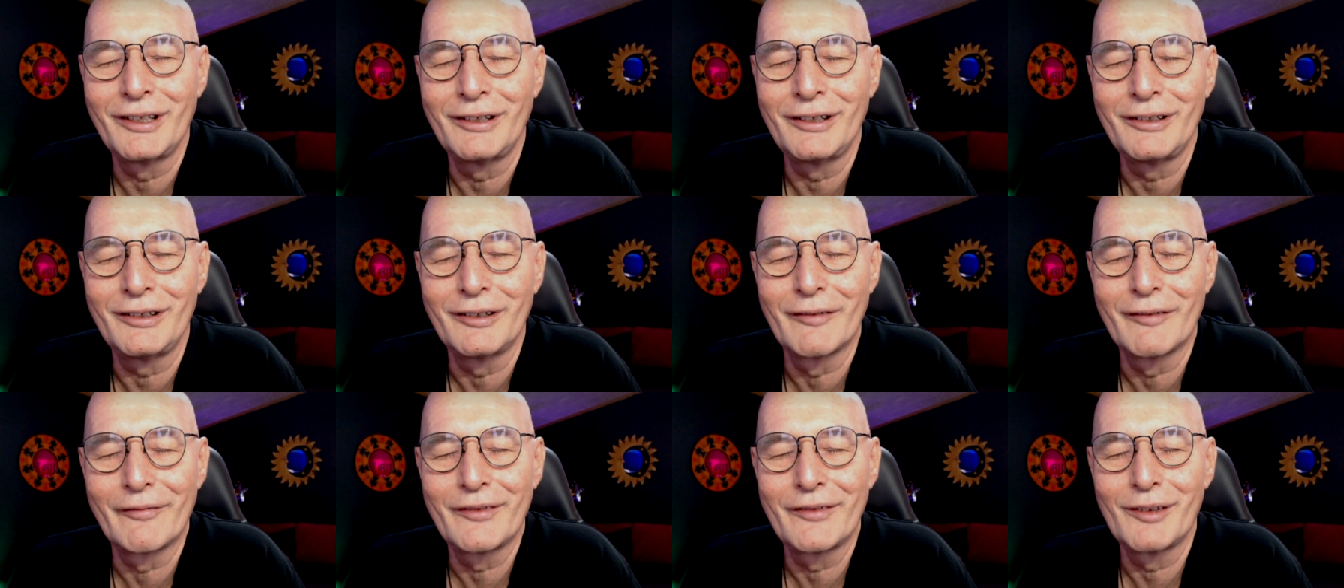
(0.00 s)

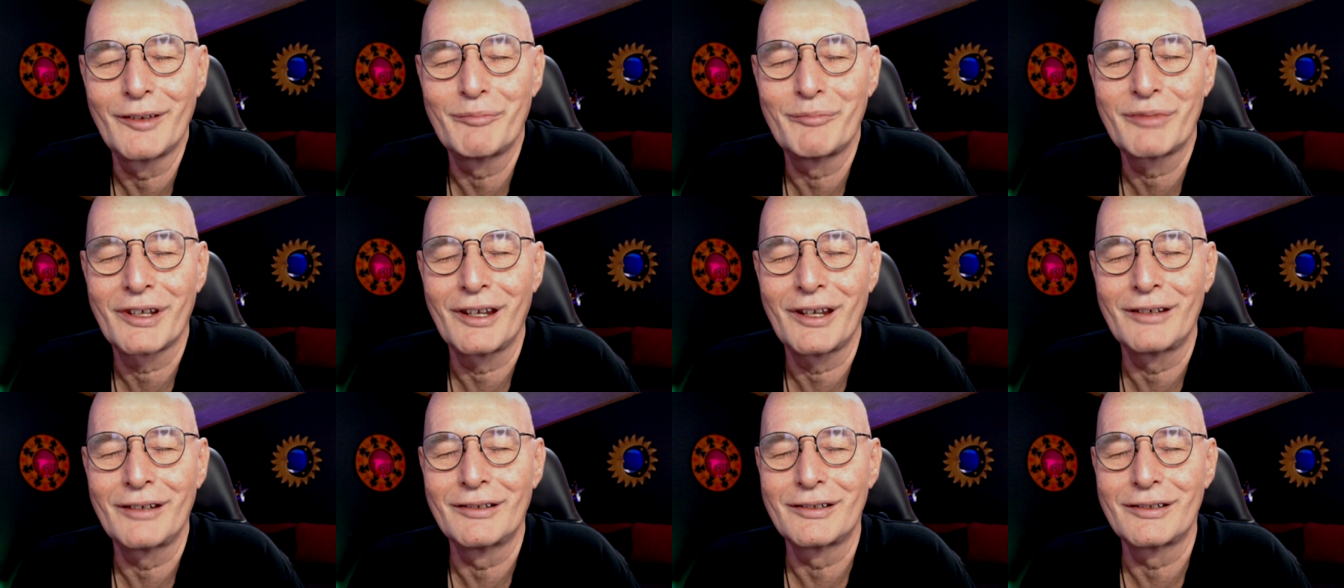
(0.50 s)
any of the
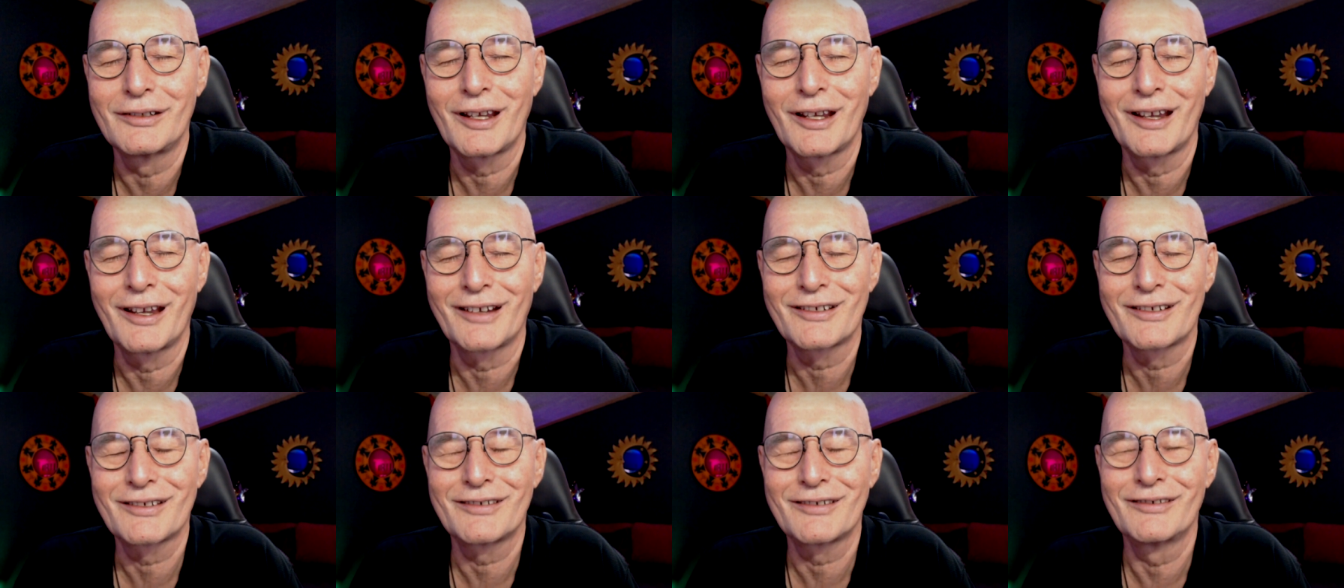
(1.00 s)
pain
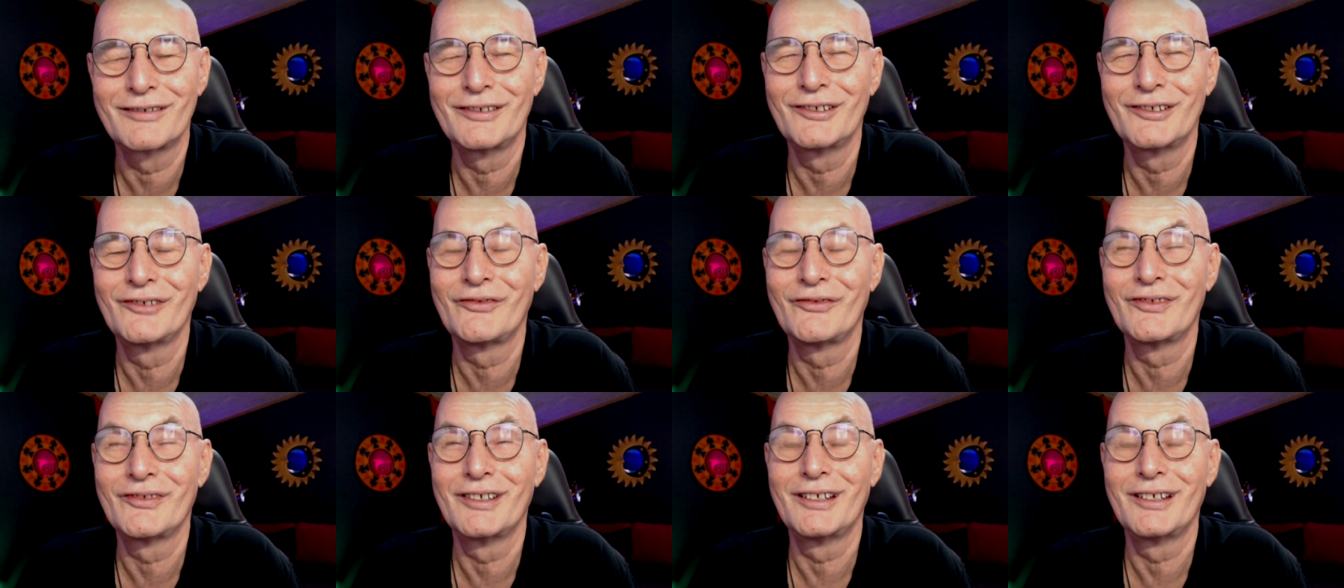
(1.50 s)
attached to
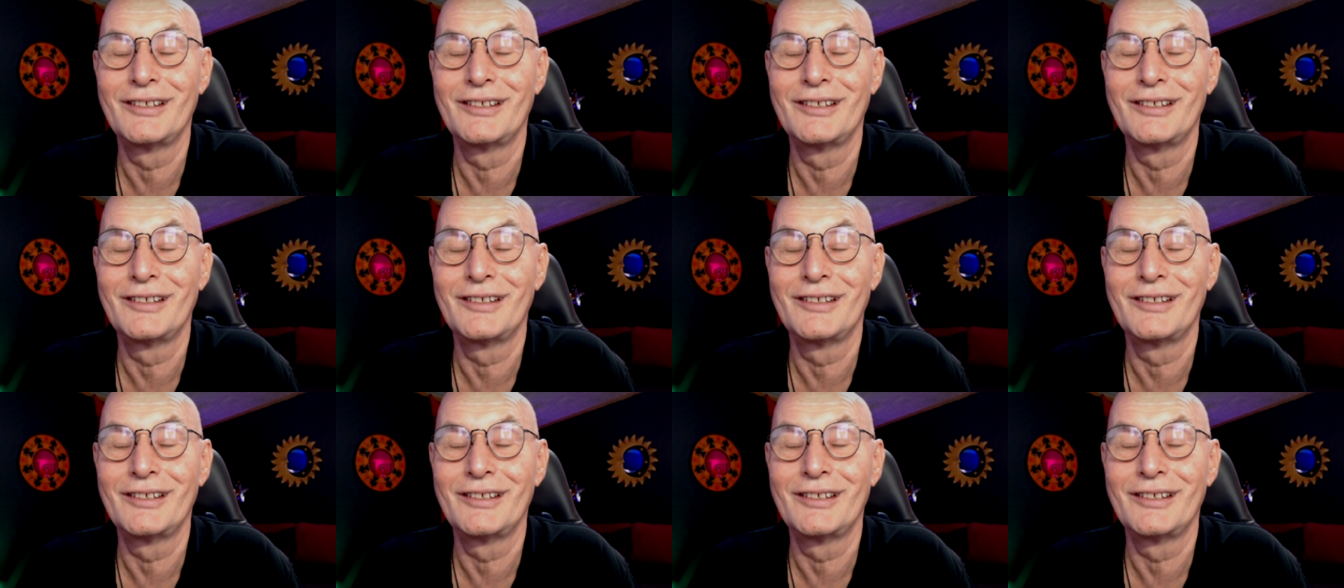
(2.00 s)
you.